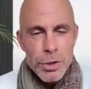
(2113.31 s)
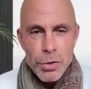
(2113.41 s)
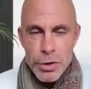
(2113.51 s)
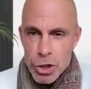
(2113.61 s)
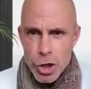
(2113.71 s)

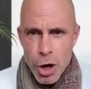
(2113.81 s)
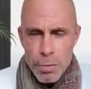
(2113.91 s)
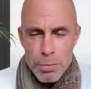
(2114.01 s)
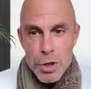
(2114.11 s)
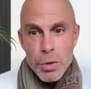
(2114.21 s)
You're in a
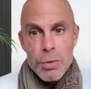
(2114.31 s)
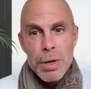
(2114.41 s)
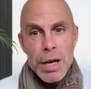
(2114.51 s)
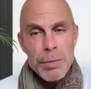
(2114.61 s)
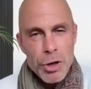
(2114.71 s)
job, you want to
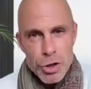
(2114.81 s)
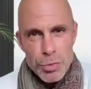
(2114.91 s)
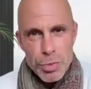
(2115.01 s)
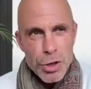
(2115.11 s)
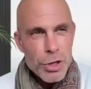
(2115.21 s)
become an
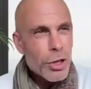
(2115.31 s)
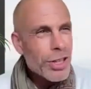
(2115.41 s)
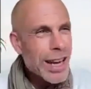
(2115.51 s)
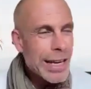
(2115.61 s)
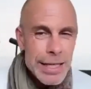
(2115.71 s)
entrepreneur. You've
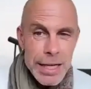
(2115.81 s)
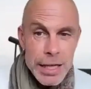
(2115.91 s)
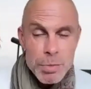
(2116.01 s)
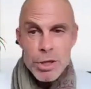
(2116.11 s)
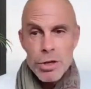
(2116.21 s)
got an
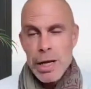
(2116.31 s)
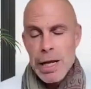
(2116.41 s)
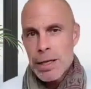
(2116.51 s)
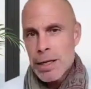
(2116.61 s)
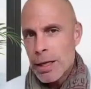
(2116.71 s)
idea, but you don't
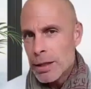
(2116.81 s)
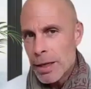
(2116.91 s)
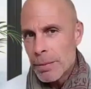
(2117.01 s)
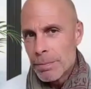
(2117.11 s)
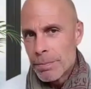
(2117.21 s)
know how to get
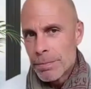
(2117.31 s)
there.